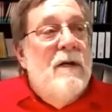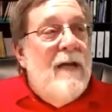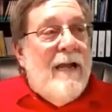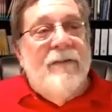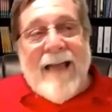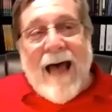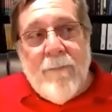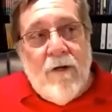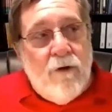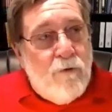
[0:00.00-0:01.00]
kind of a
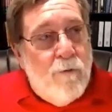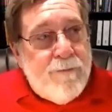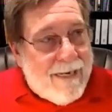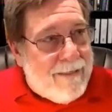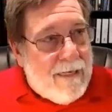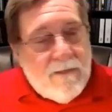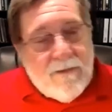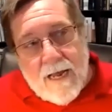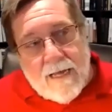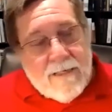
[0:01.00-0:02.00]
nominal group technique
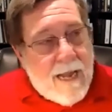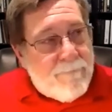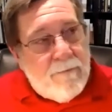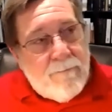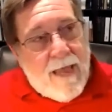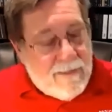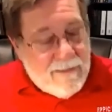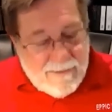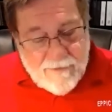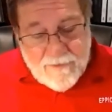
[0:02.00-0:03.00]
that I adapted back
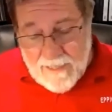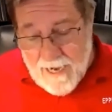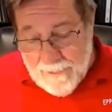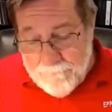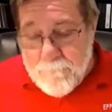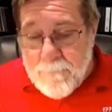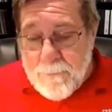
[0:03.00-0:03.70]
in 79